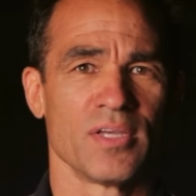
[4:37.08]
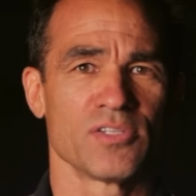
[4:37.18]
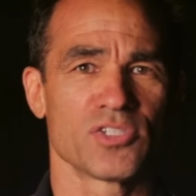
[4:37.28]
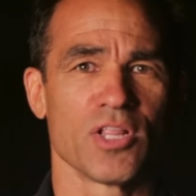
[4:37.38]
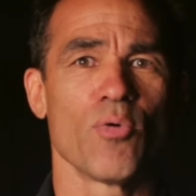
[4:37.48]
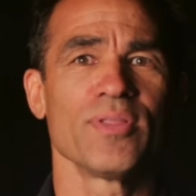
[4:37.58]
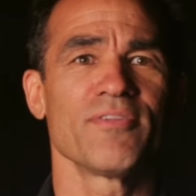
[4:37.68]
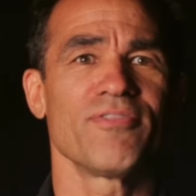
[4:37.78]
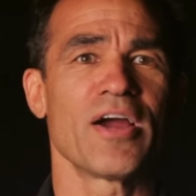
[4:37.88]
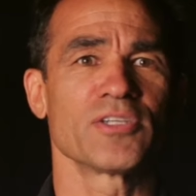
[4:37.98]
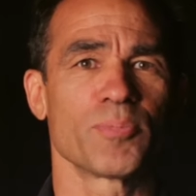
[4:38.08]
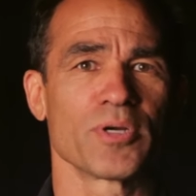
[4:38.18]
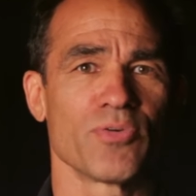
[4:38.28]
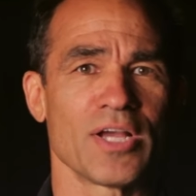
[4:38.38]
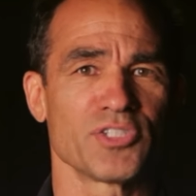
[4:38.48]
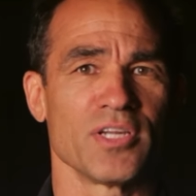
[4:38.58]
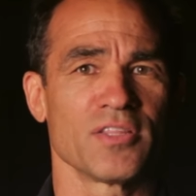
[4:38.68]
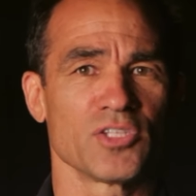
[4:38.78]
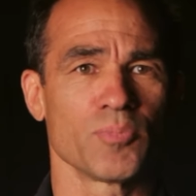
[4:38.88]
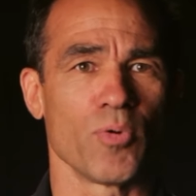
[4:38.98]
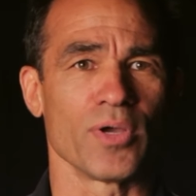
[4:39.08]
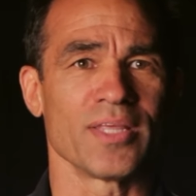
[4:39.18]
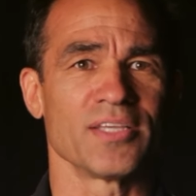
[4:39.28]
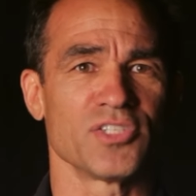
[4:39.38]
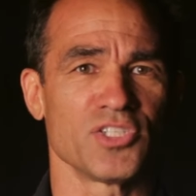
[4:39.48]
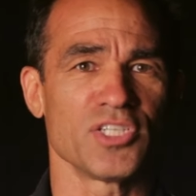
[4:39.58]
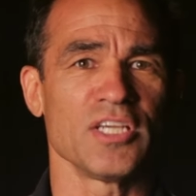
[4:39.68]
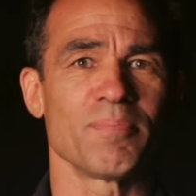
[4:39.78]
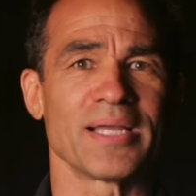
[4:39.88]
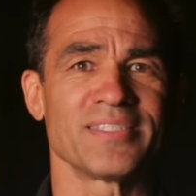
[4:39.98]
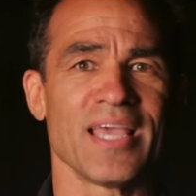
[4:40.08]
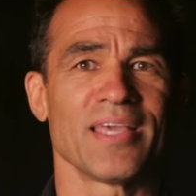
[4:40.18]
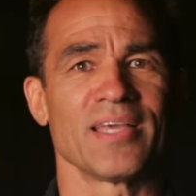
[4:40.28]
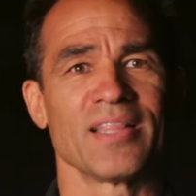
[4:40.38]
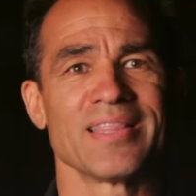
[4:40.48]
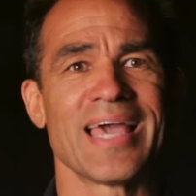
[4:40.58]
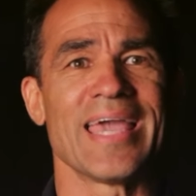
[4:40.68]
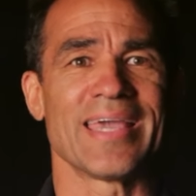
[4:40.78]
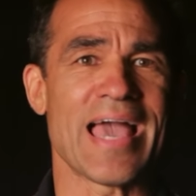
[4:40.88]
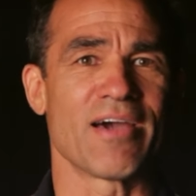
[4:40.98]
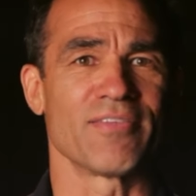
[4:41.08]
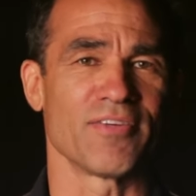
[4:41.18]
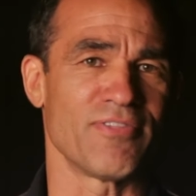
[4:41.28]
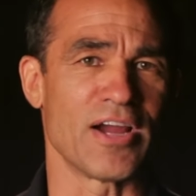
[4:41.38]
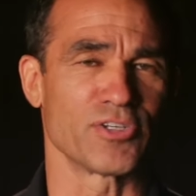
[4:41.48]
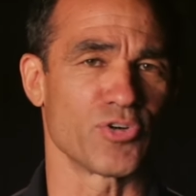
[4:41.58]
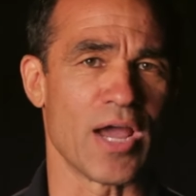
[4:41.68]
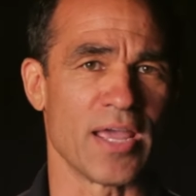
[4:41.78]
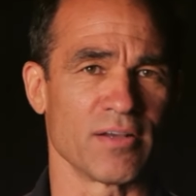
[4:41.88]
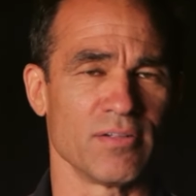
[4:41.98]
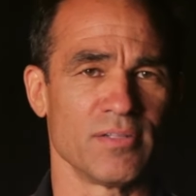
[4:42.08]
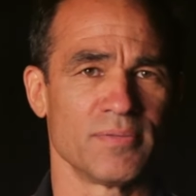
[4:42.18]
Slowing the fire's progression at this point is achieved by taking a leg out of the fire triangle.